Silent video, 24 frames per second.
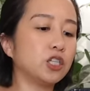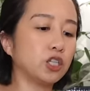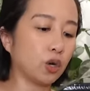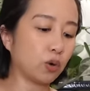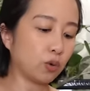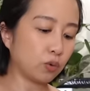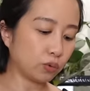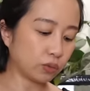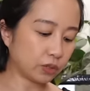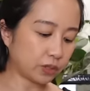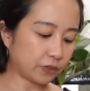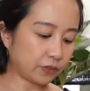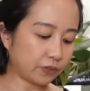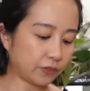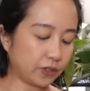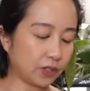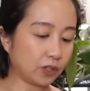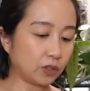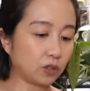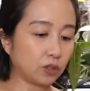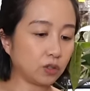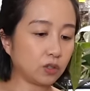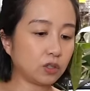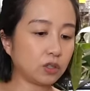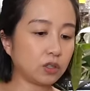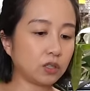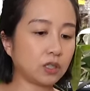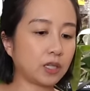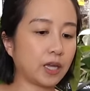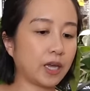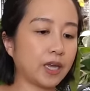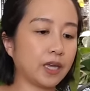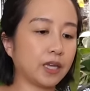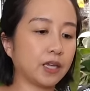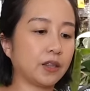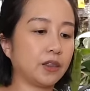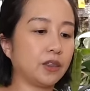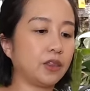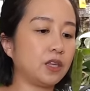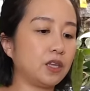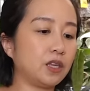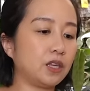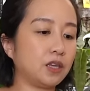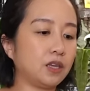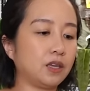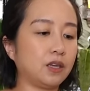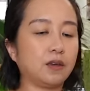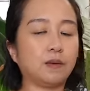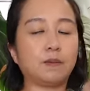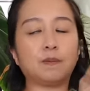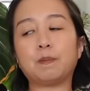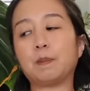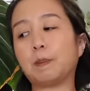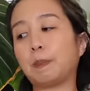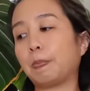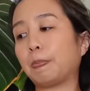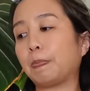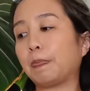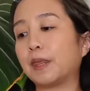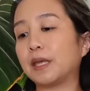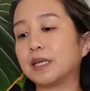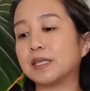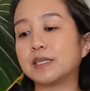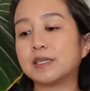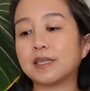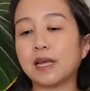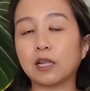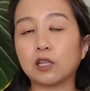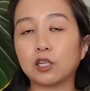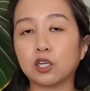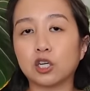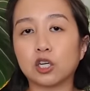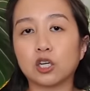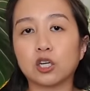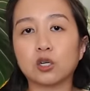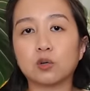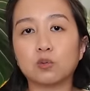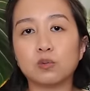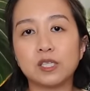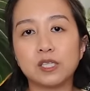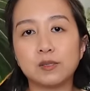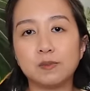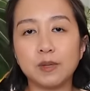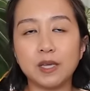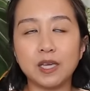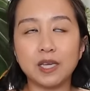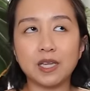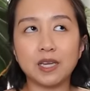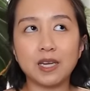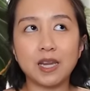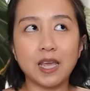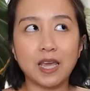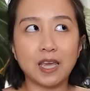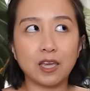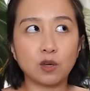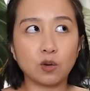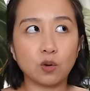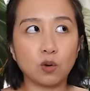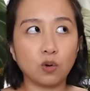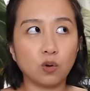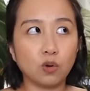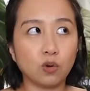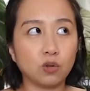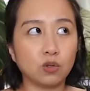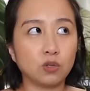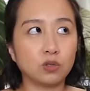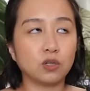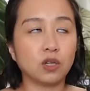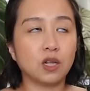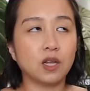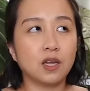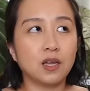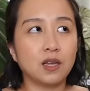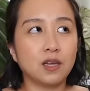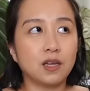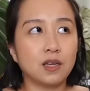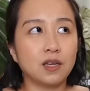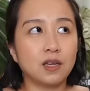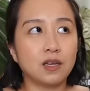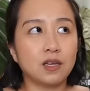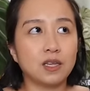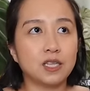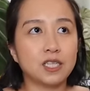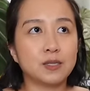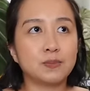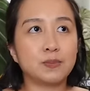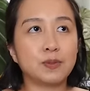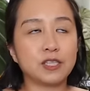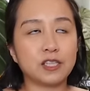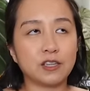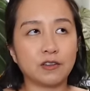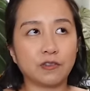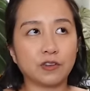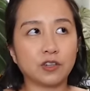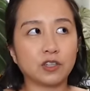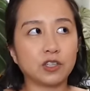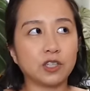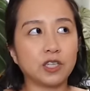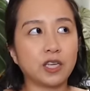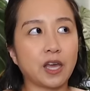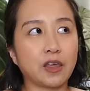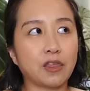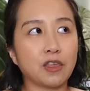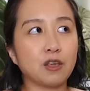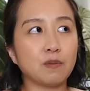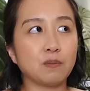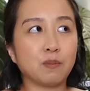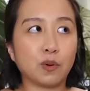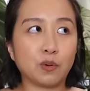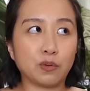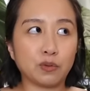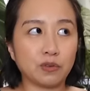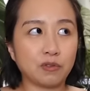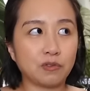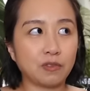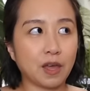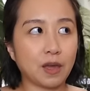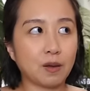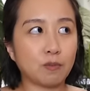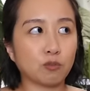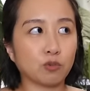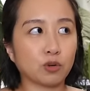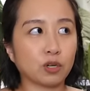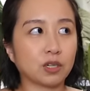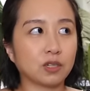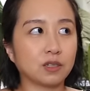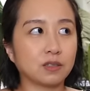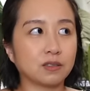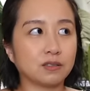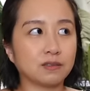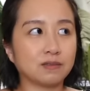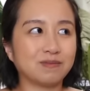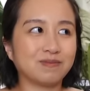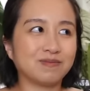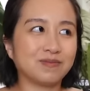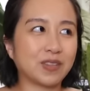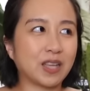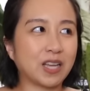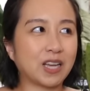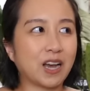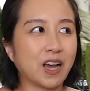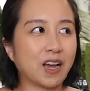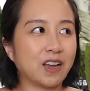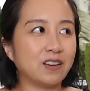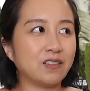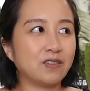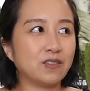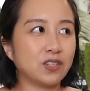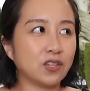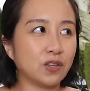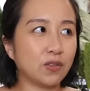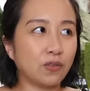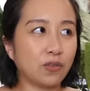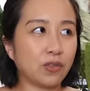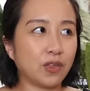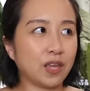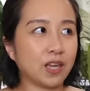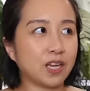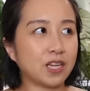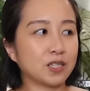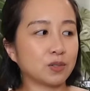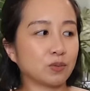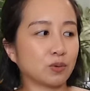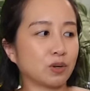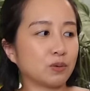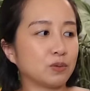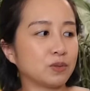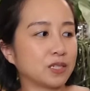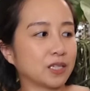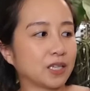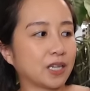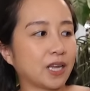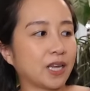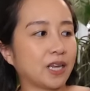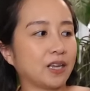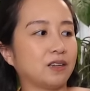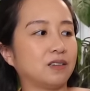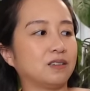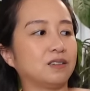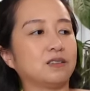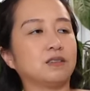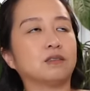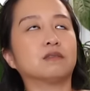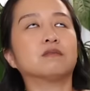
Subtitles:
don't feel like the seller was being an a-hole specifically. I think both of them were, they kind of did things where it was like